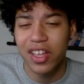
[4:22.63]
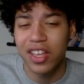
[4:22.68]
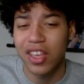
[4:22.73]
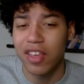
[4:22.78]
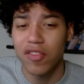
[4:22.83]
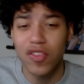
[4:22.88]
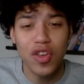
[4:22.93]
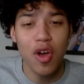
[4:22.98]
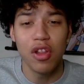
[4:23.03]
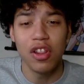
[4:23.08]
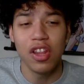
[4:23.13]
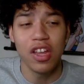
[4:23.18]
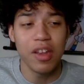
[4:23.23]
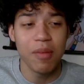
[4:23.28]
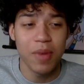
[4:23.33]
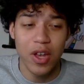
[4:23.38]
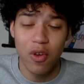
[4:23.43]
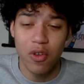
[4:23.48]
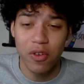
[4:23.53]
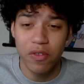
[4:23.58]
Like, if you go look at
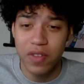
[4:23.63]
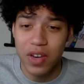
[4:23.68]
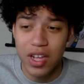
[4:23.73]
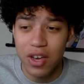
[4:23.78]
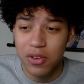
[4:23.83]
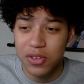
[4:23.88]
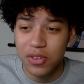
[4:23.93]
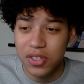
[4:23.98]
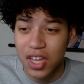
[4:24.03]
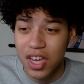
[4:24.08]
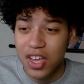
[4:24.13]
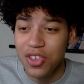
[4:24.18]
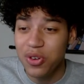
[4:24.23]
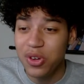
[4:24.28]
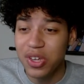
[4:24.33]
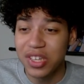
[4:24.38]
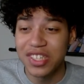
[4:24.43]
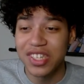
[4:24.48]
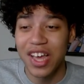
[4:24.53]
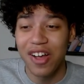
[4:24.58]
my old videos, you
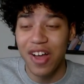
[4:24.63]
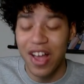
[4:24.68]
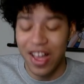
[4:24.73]
can tell